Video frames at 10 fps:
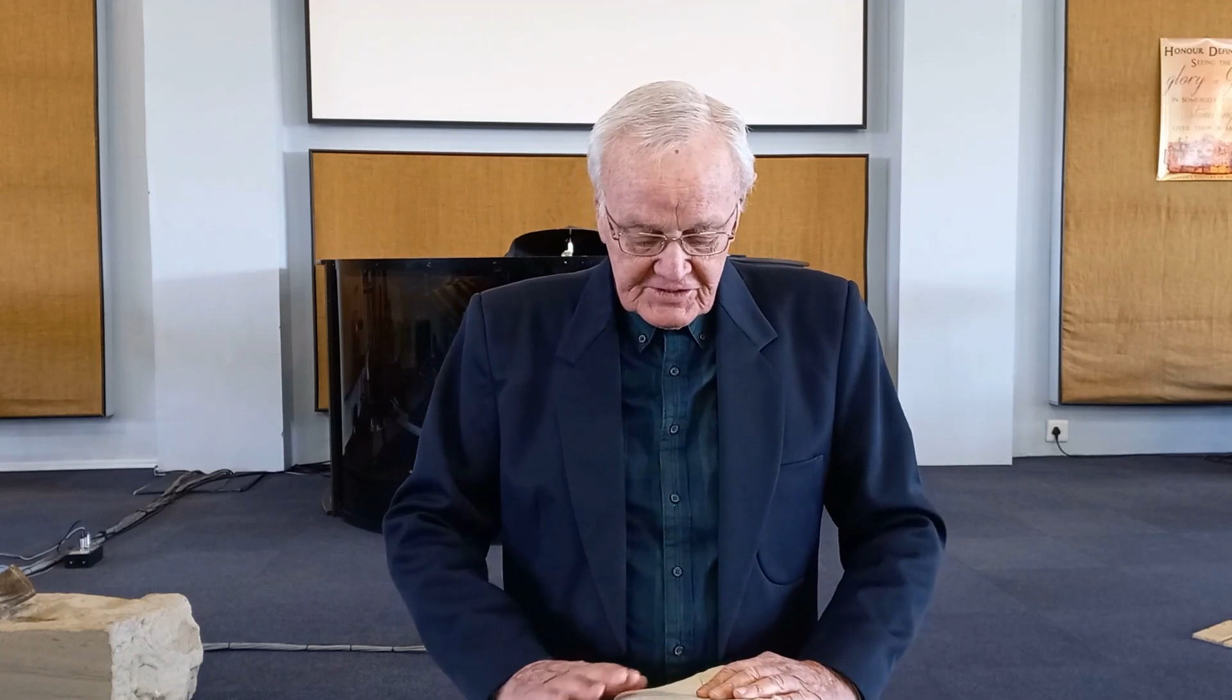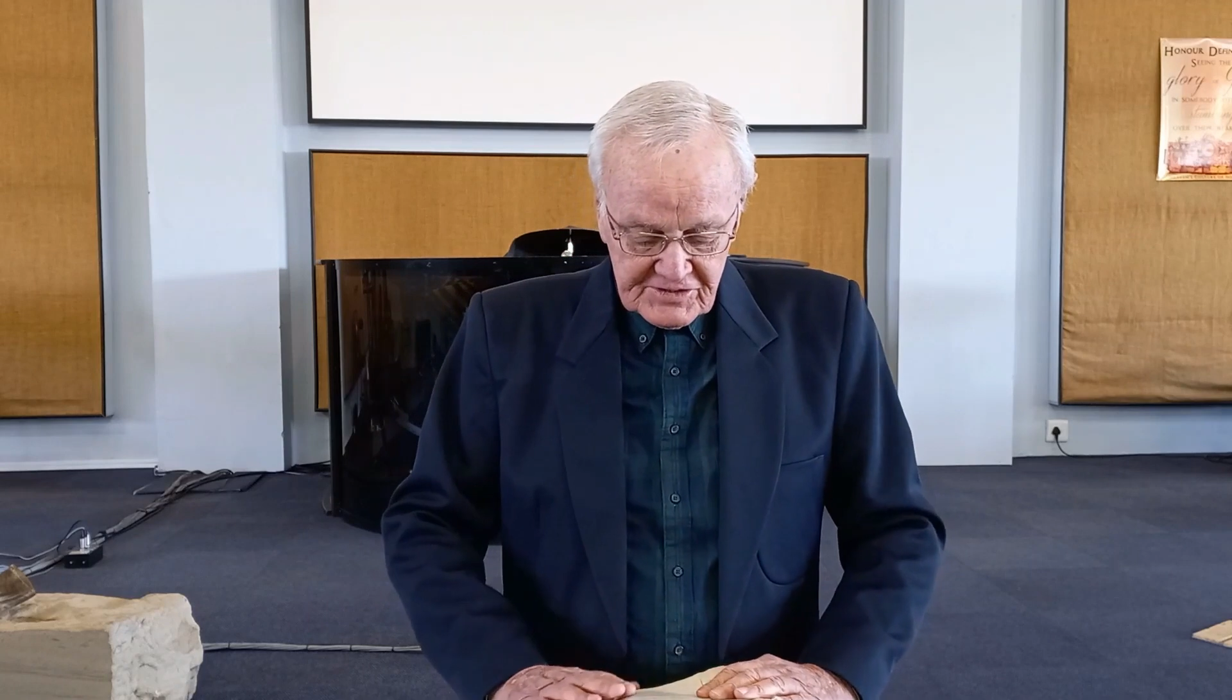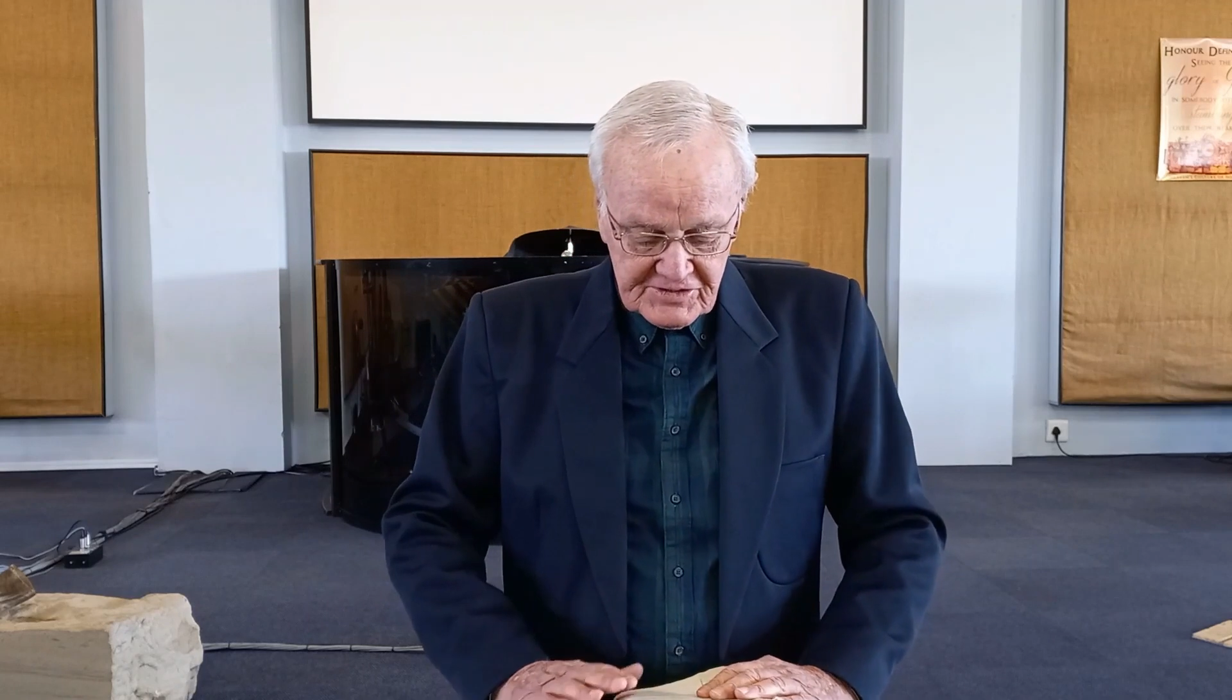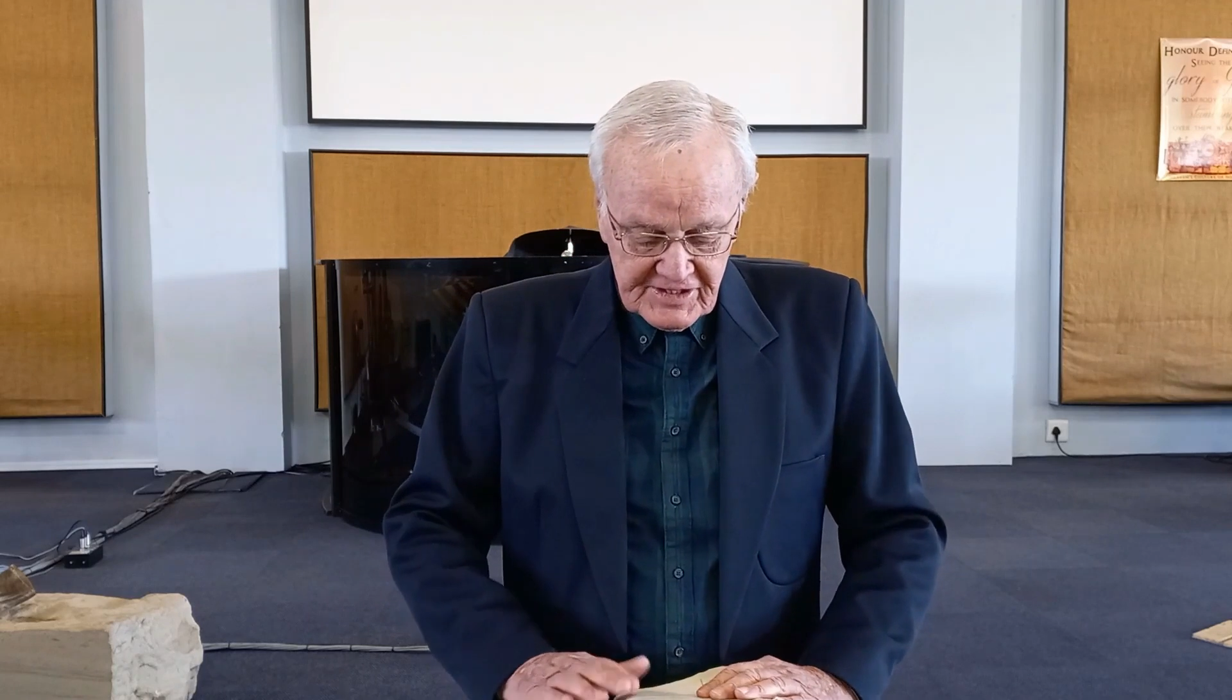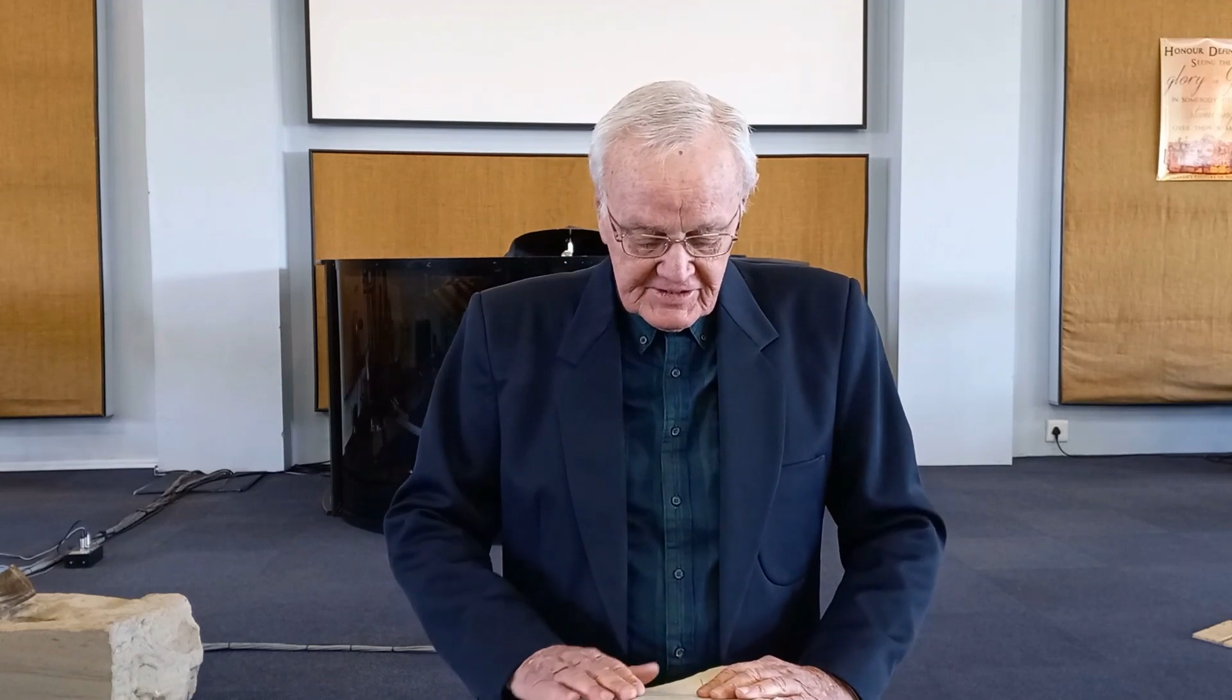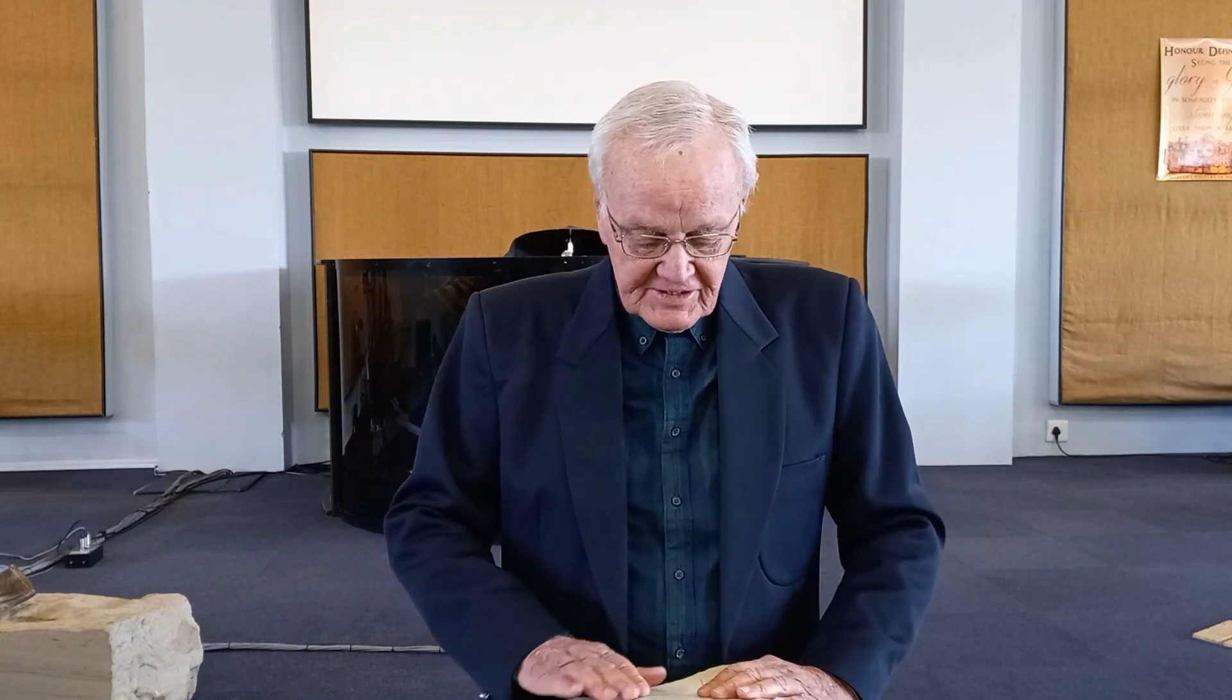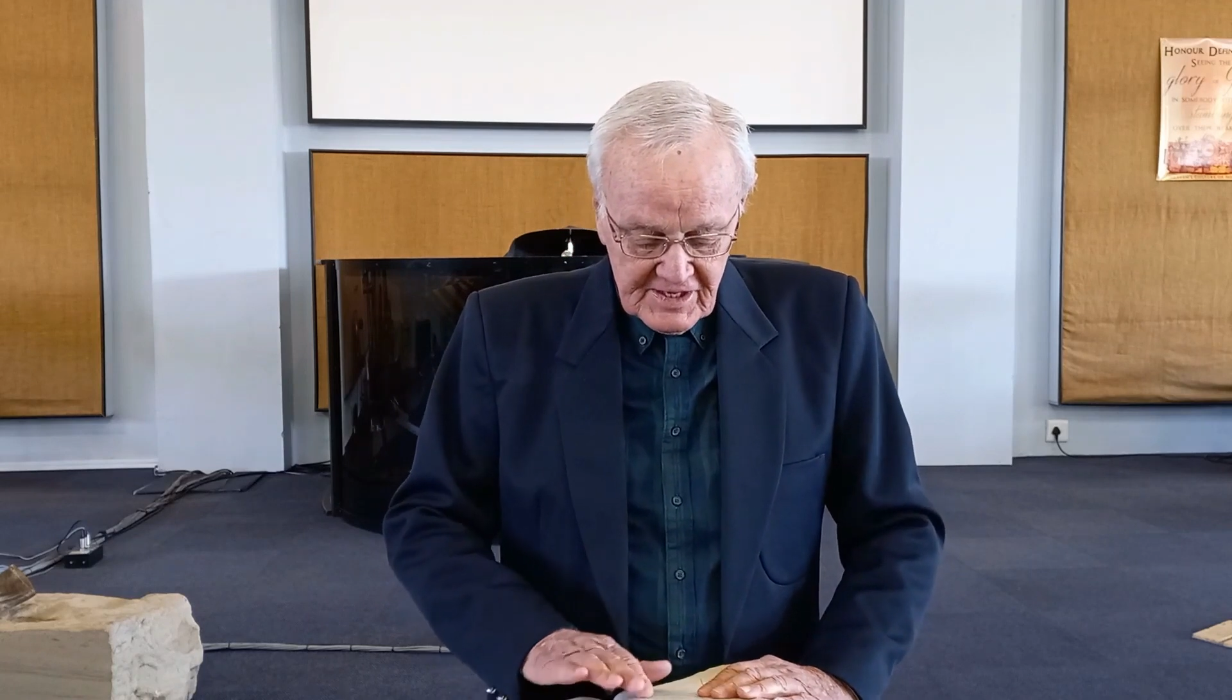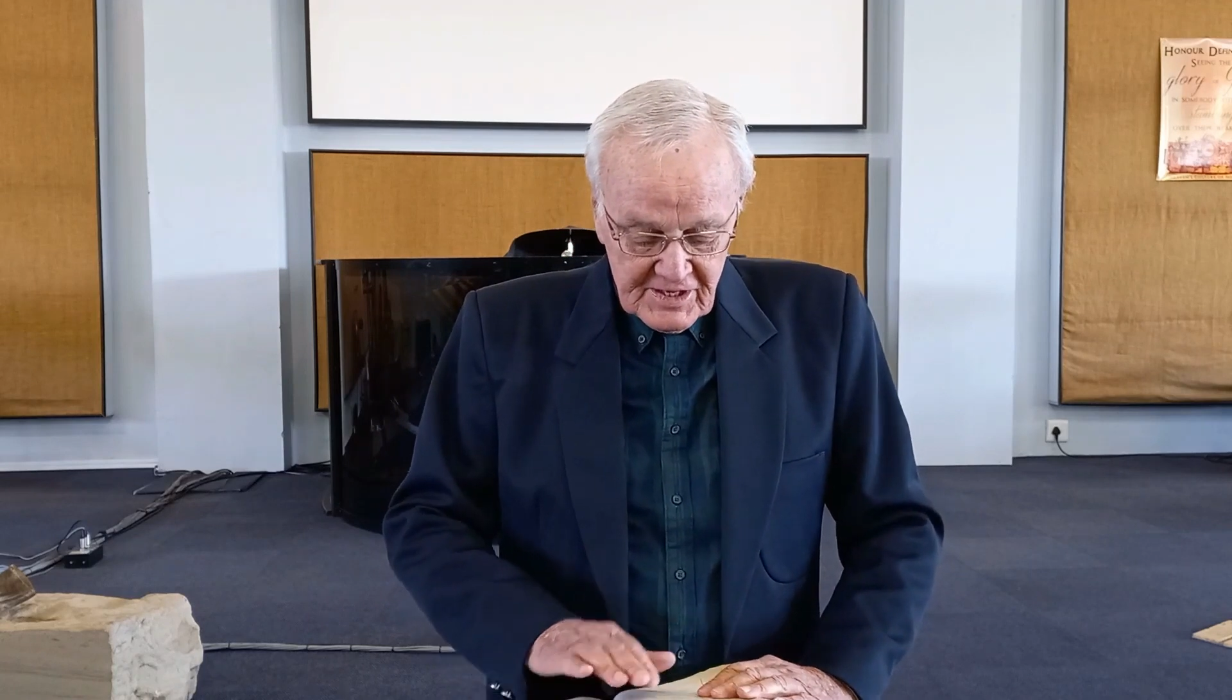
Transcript: it says,